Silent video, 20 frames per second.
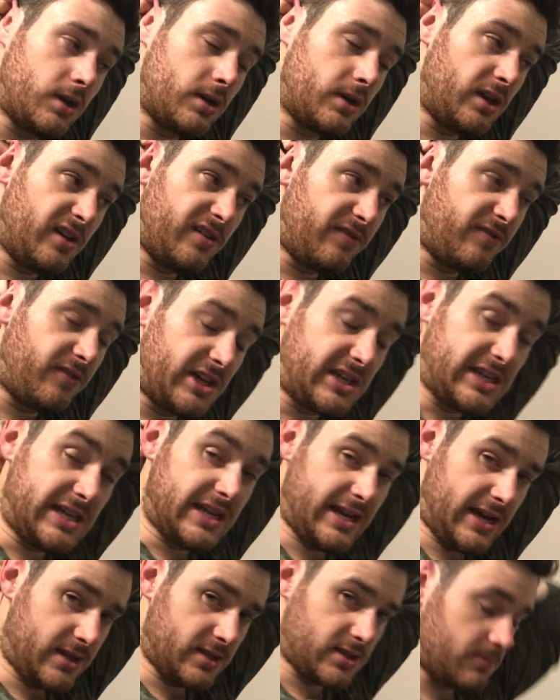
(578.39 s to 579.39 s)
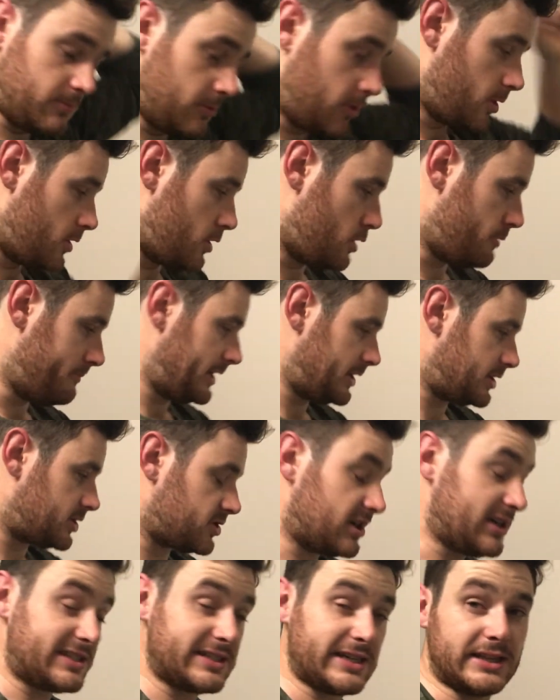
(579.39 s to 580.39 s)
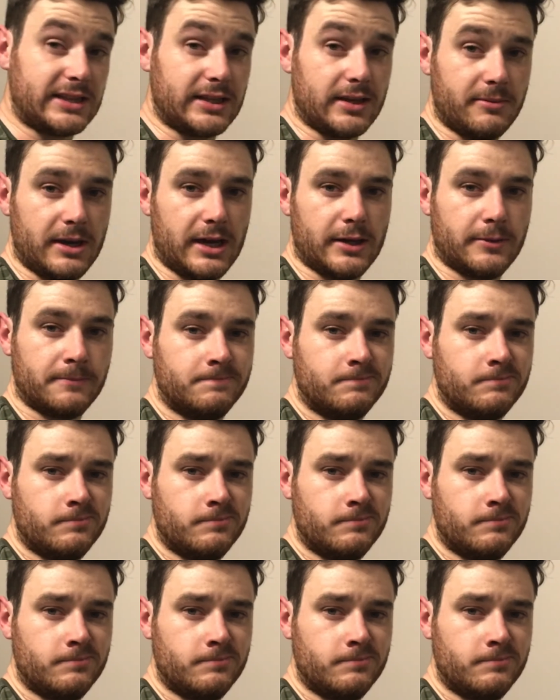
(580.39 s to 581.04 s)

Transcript: If I get out tomorrow, I'll make sure I take them out